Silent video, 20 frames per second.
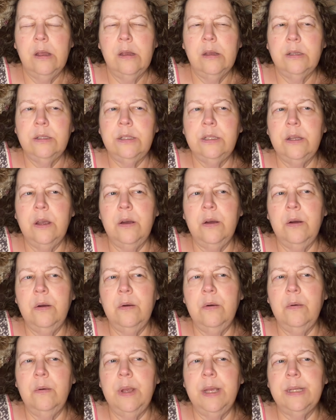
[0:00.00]

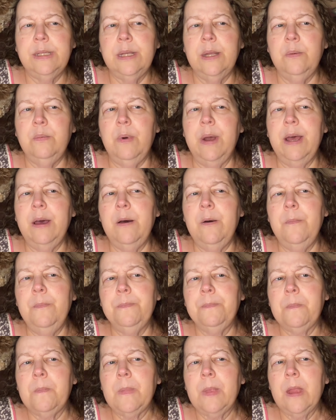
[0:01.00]
So he said, well,
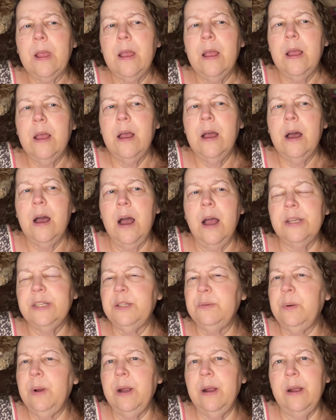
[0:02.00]
I
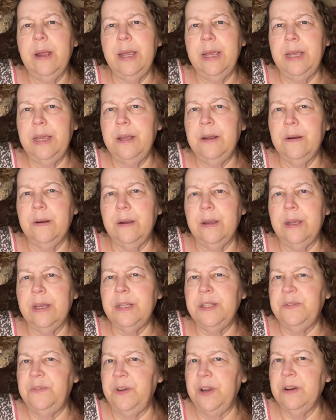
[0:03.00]
swear I hear it.
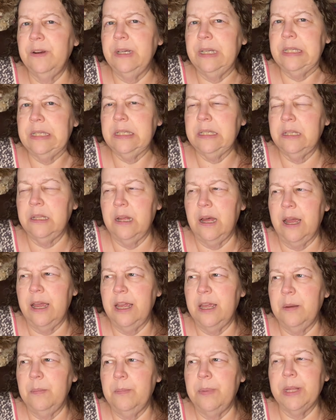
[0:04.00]
It's very
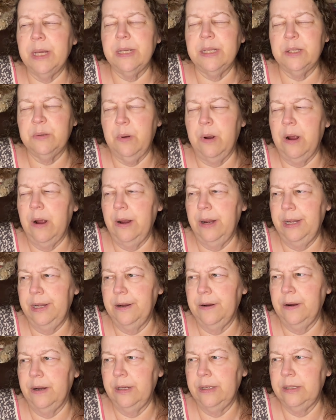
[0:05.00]
slight, but I swear I
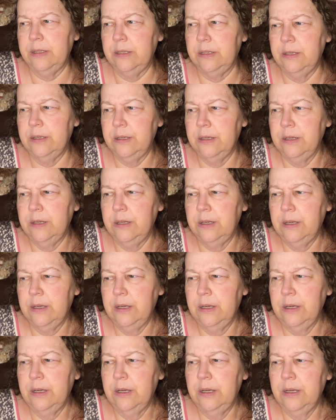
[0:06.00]
hear it.
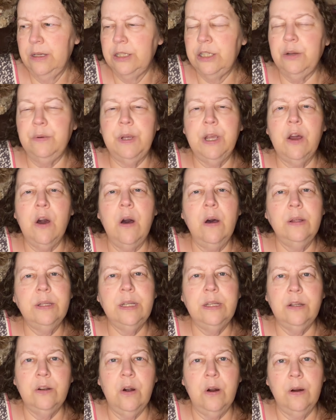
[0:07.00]
So he called
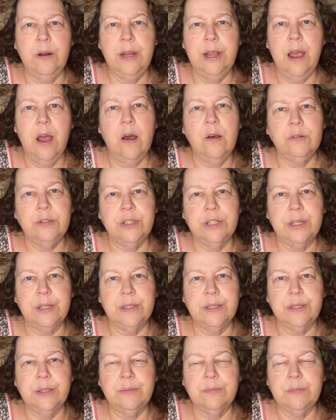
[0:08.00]
in the
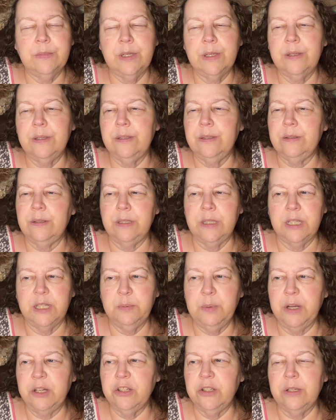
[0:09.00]
cardiologist because it's a
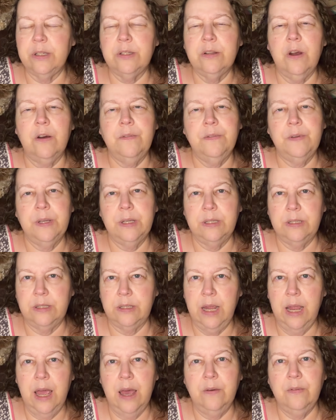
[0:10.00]
specialist office.
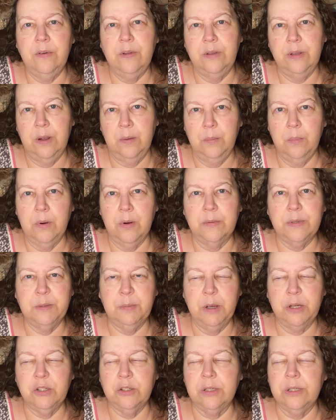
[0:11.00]
They have a number of
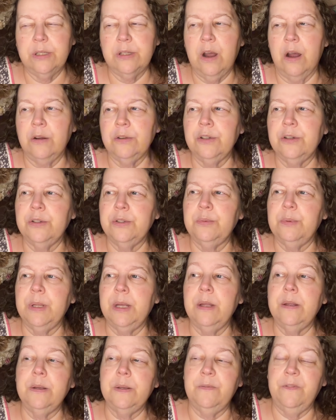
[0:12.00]
specialist doctors
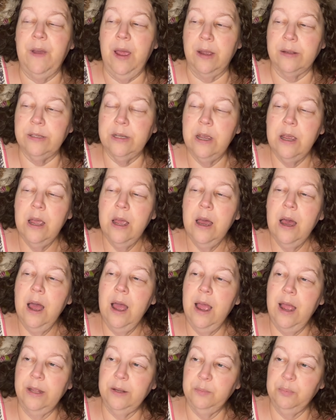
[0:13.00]
within. In fact, I
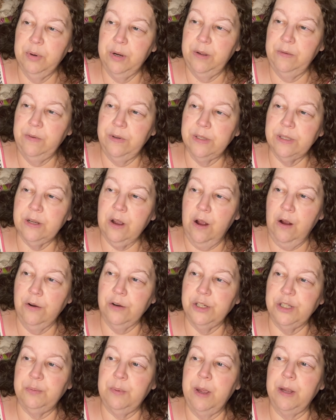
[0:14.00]
had a previous Cocker
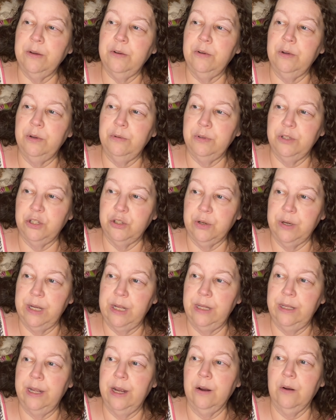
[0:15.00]
Spaniel who was
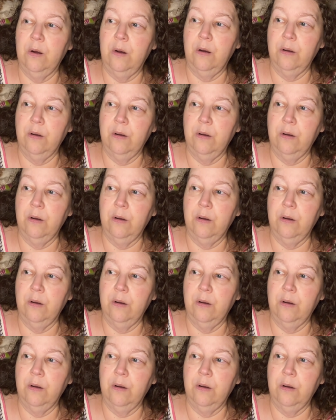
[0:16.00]
treated there all